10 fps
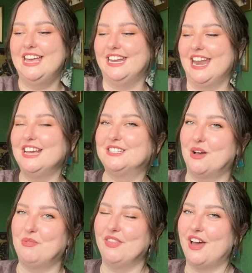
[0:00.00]
Next
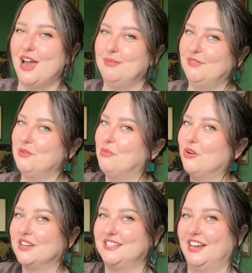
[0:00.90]
up, one that I'm even
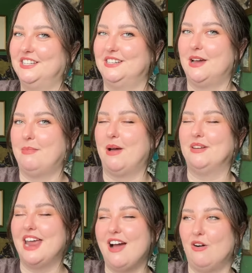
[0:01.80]
more excited about
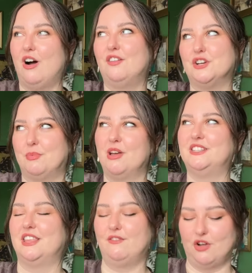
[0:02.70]
now after I
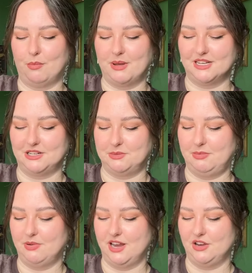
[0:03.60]
posted that vlog, because lots of
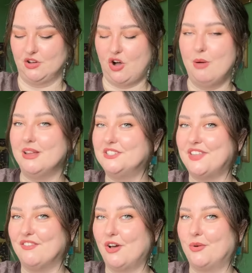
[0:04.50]
people in the comments of
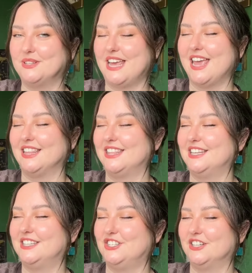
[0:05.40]
that vlog were saying that
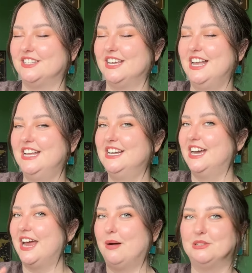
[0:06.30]
this is just
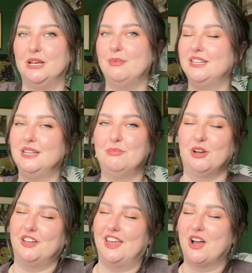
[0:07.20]
an absolutely amazing
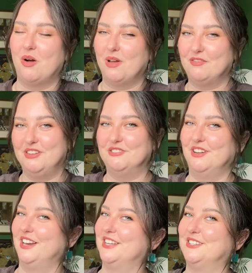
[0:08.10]
book and they can't wait for me to
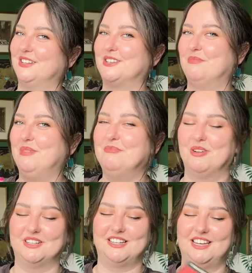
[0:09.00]
read it, so it's got me more
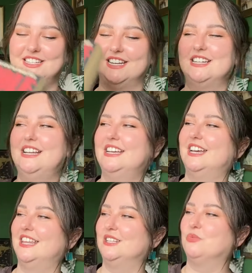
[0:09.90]
excited.
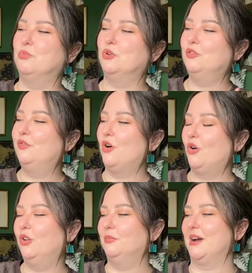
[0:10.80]
And that is Wolf
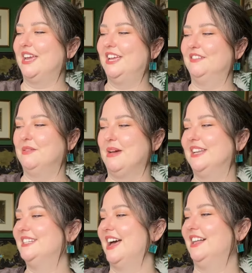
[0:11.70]
Hall by Hilary
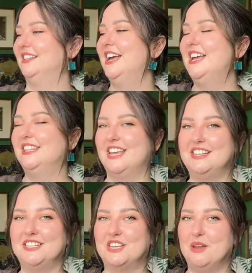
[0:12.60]
Mantel. This
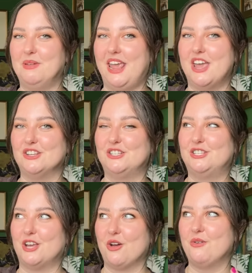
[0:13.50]
is going to be
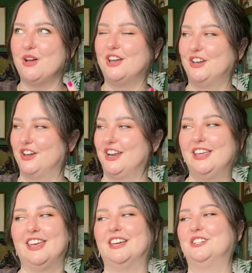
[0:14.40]
so good, I
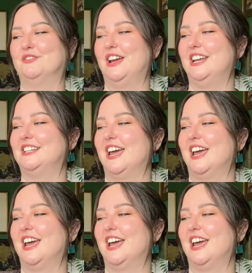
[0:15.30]
think, to read.